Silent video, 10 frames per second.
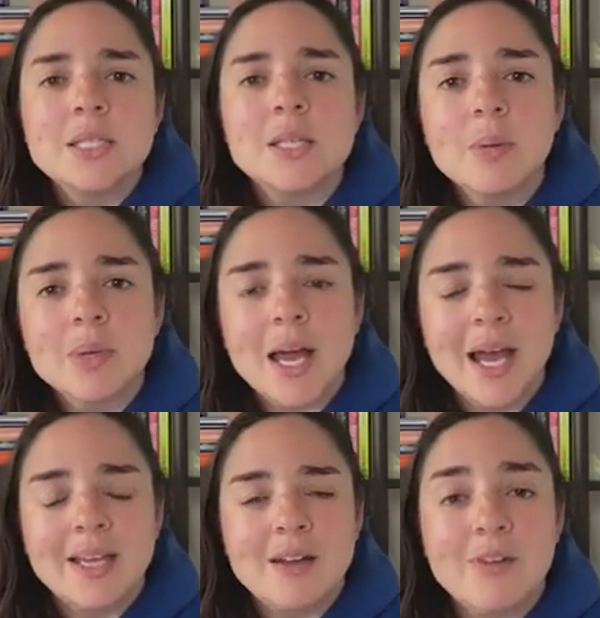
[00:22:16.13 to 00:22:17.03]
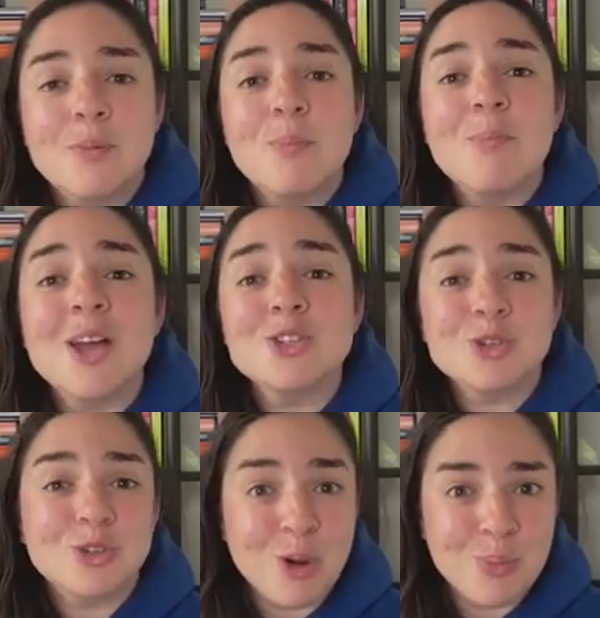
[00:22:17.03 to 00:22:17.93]
some kind of
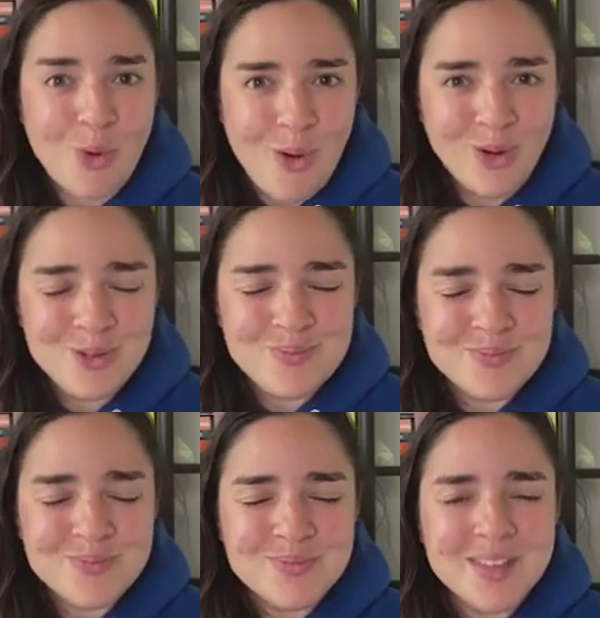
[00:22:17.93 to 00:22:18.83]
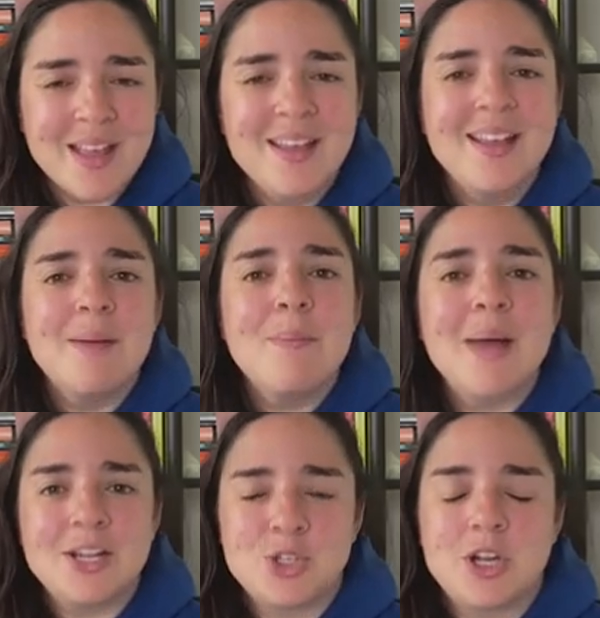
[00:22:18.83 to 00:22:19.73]
measurable
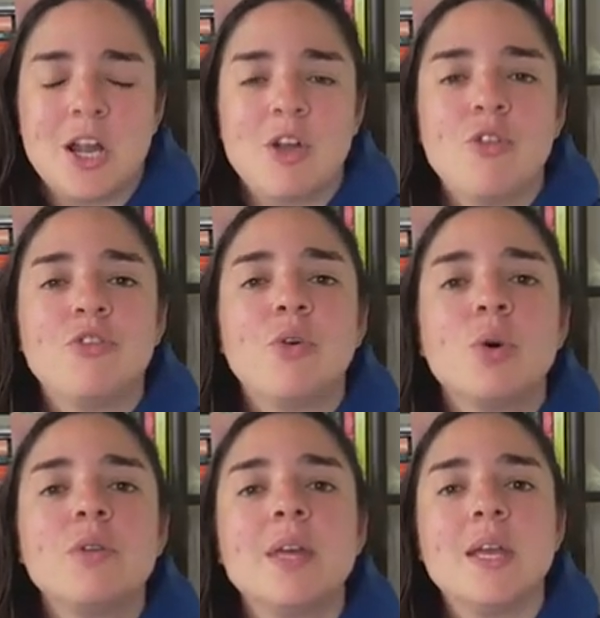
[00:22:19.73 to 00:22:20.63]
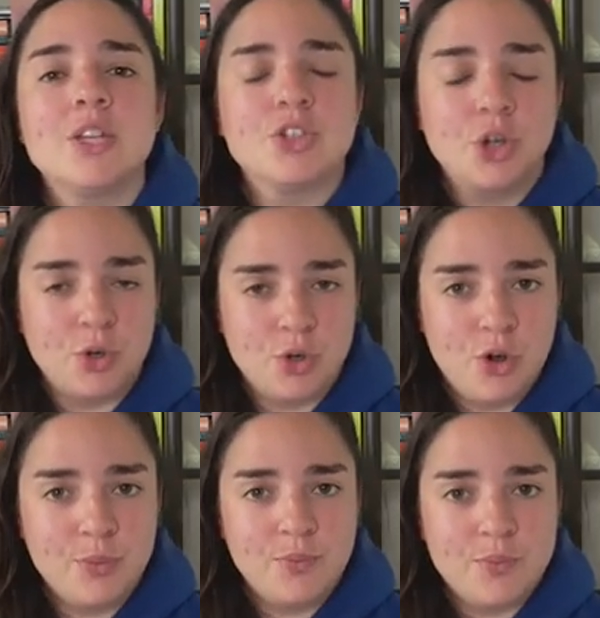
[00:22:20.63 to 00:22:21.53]
metric for the
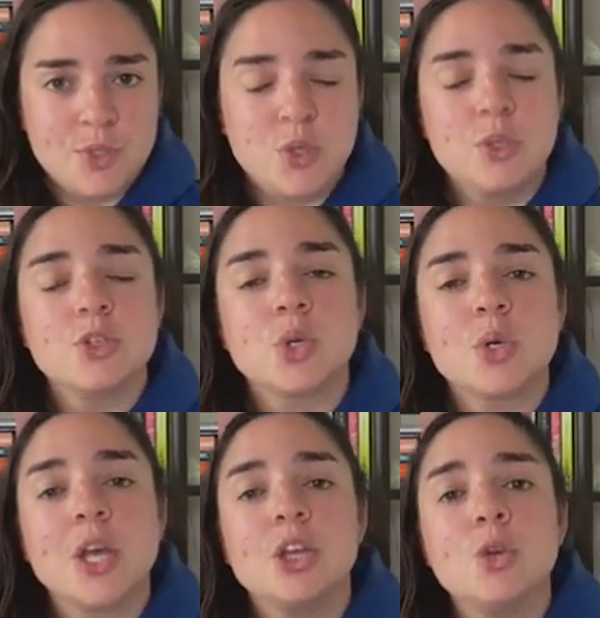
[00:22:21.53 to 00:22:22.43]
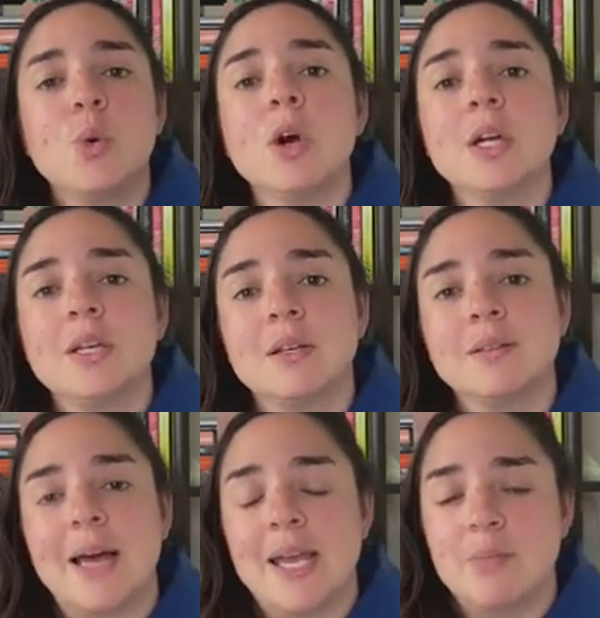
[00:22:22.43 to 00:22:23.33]
internal to ensure that you are in
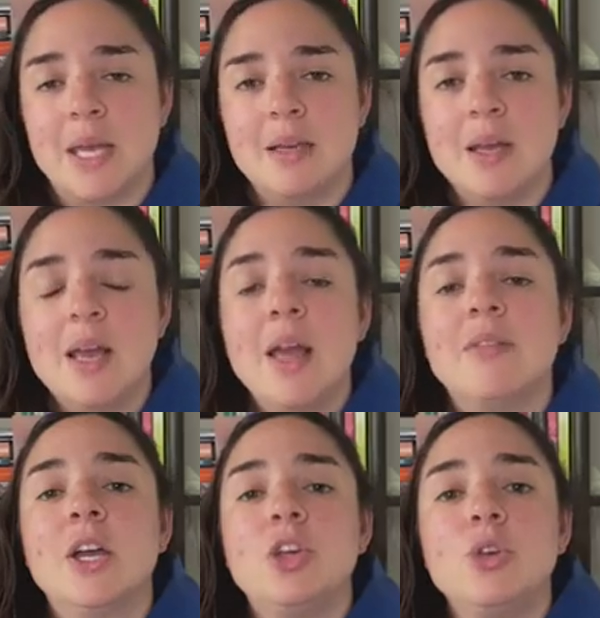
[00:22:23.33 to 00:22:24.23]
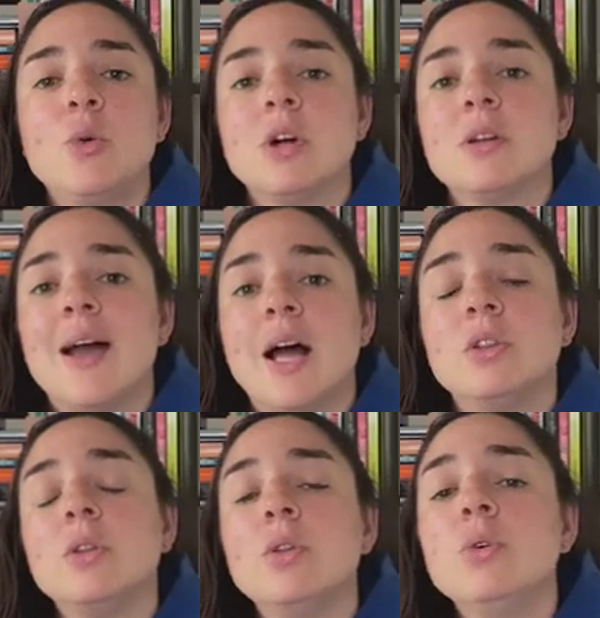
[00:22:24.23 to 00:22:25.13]
alignment, that you are
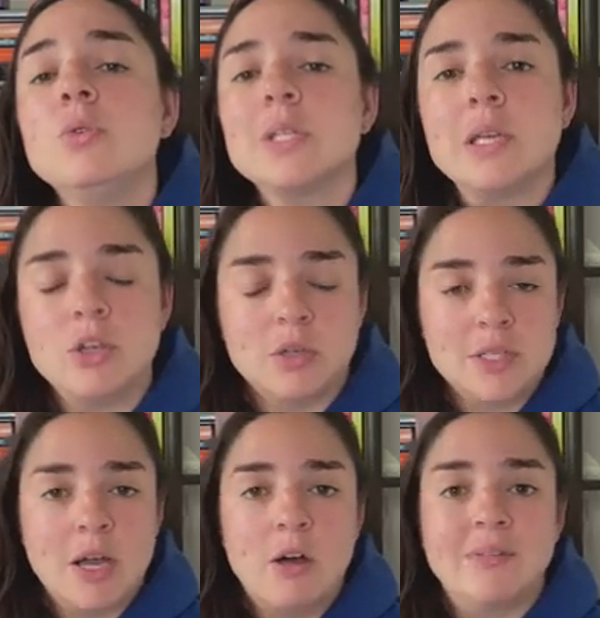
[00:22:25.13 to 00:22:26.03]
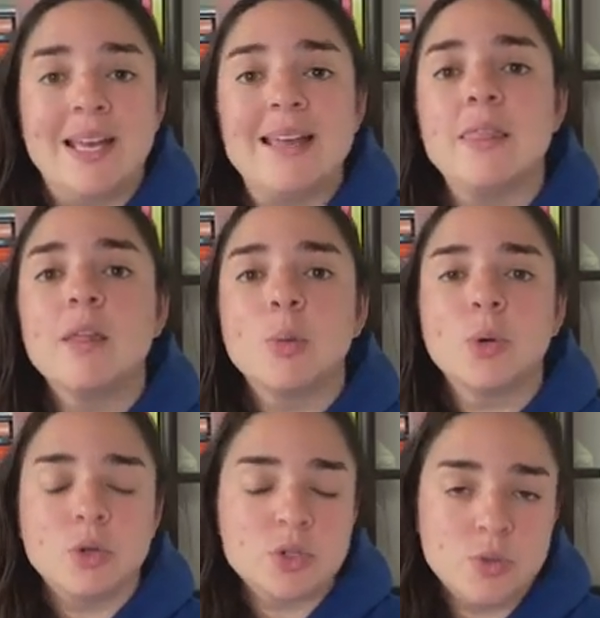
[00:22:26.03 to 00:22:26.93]
not losing yourself in the
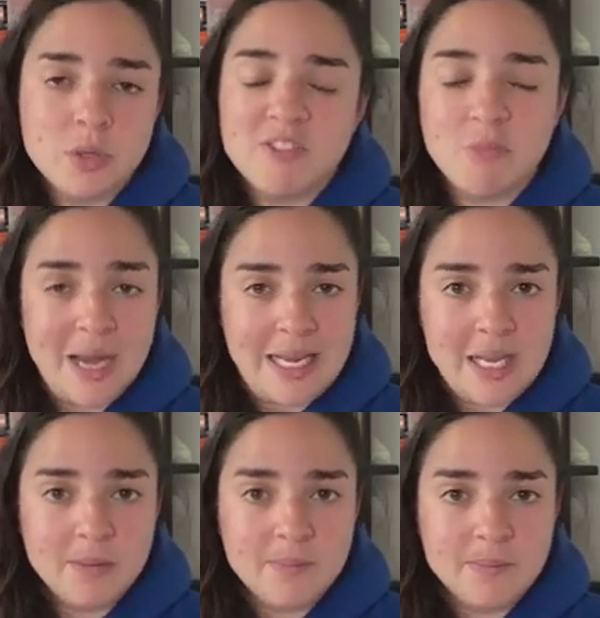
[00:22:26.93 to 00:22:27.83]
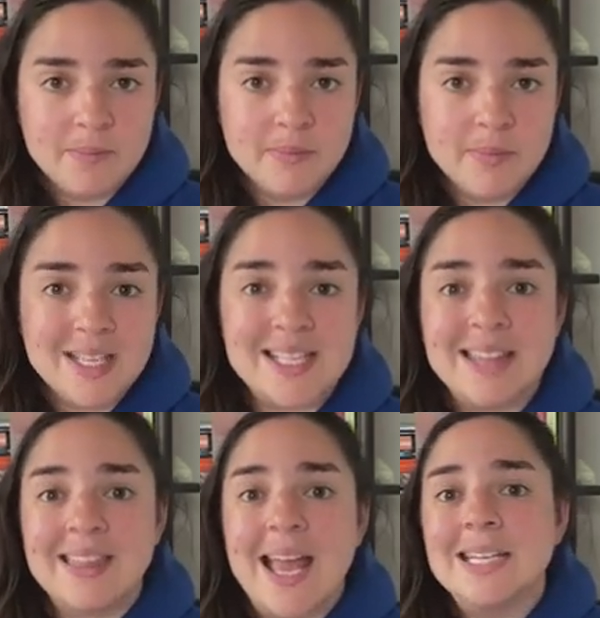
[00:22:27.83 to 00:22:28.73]
pursuit of money. Because
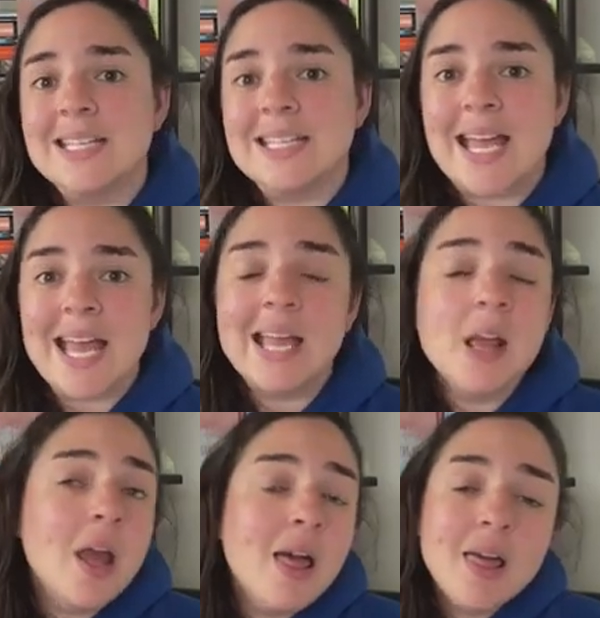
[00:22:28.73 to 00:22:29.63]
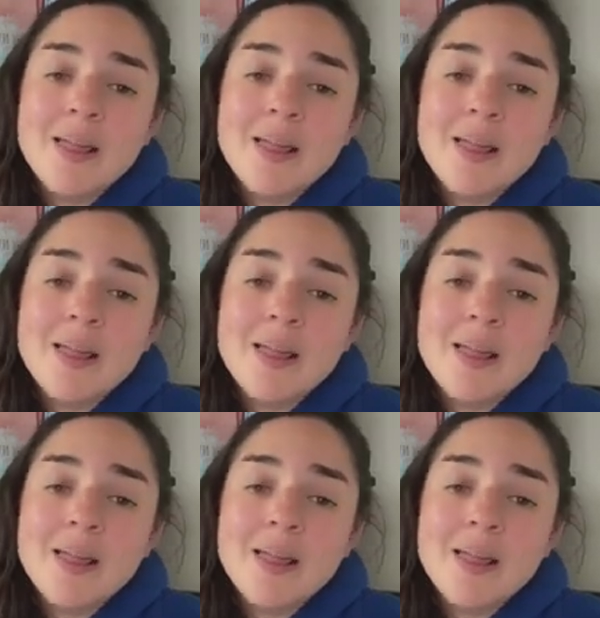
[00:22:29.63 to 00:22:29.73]
at the end of the day,